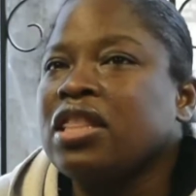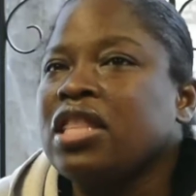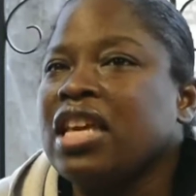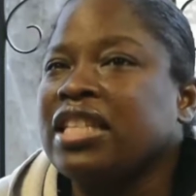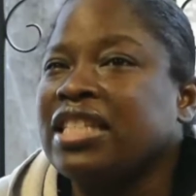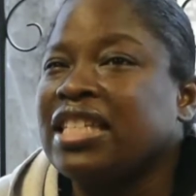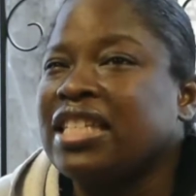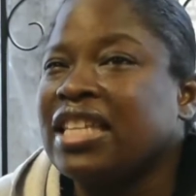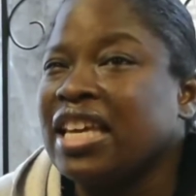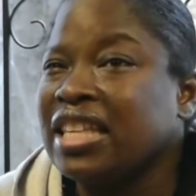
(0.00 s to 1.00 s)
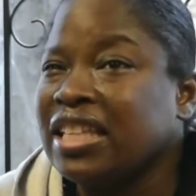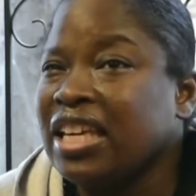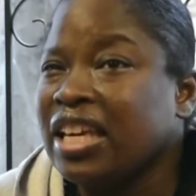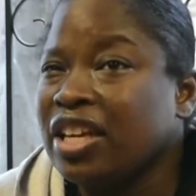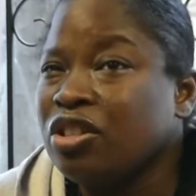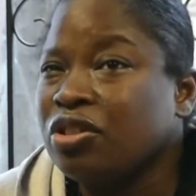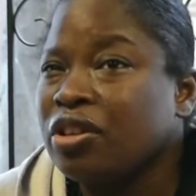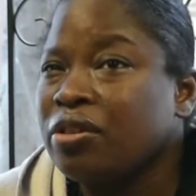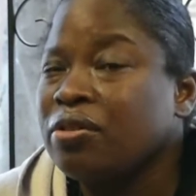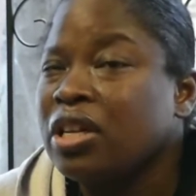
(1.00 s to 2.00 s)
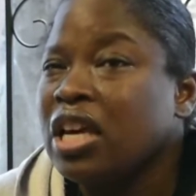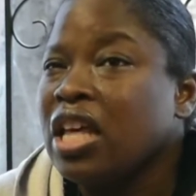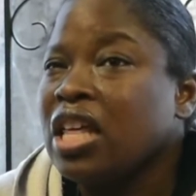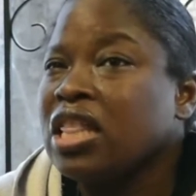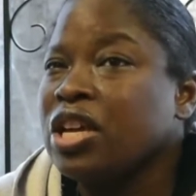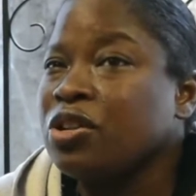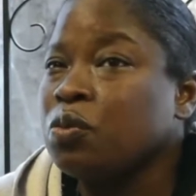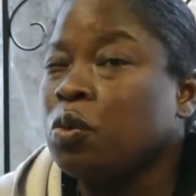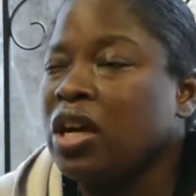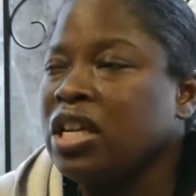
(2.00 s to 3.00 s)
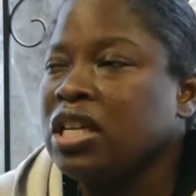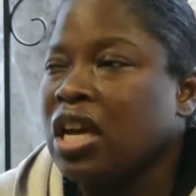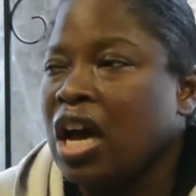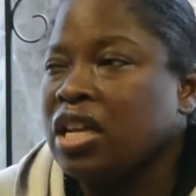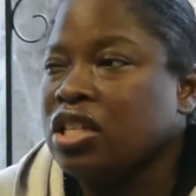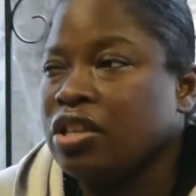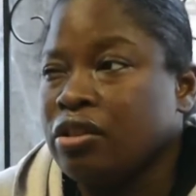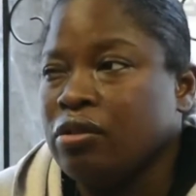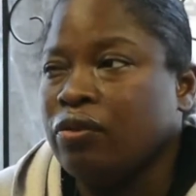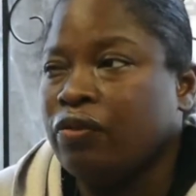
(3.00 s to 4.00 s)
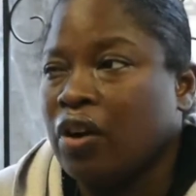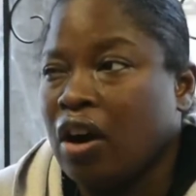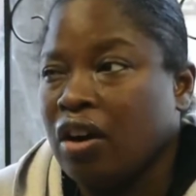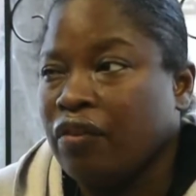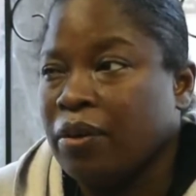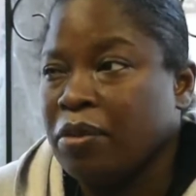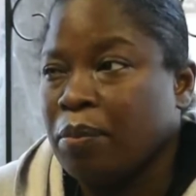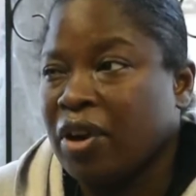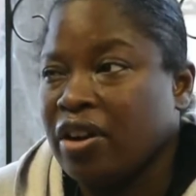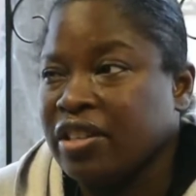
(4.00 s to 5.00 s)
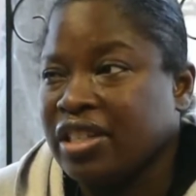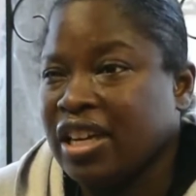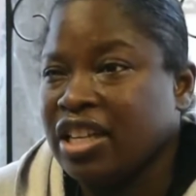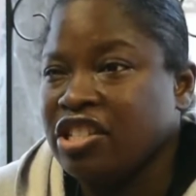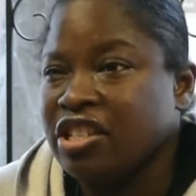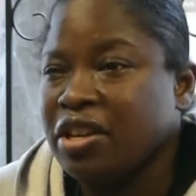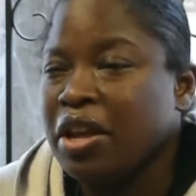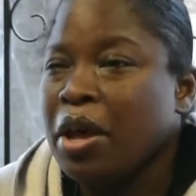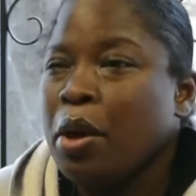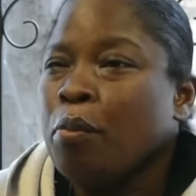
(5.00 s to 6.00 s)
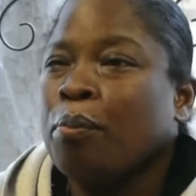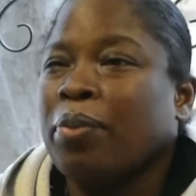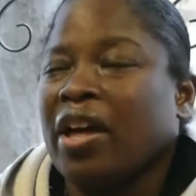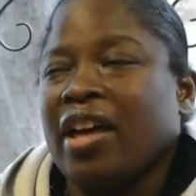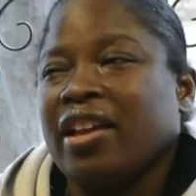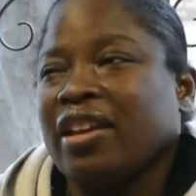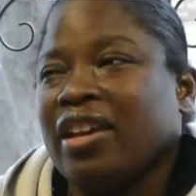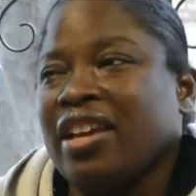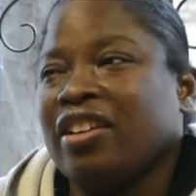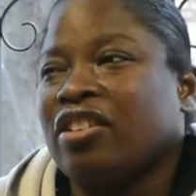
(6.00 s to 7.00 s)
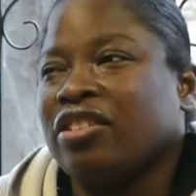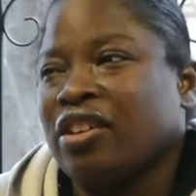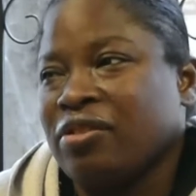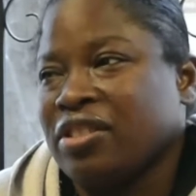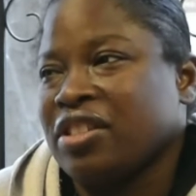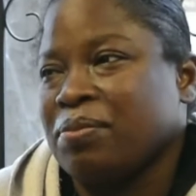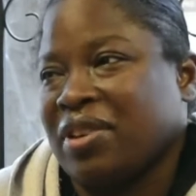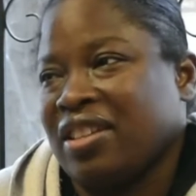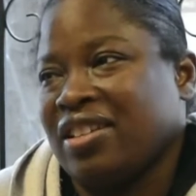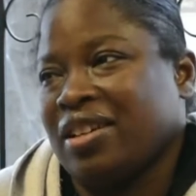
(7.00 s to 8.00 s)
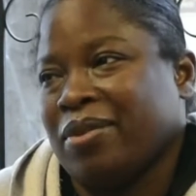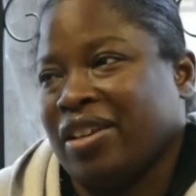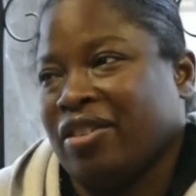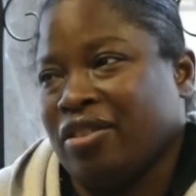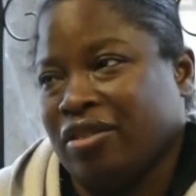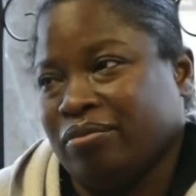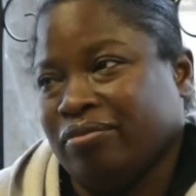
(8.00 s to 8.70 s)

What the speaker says: In San Leandro, there's one not too far from the BART station, but it closes by the time I get home.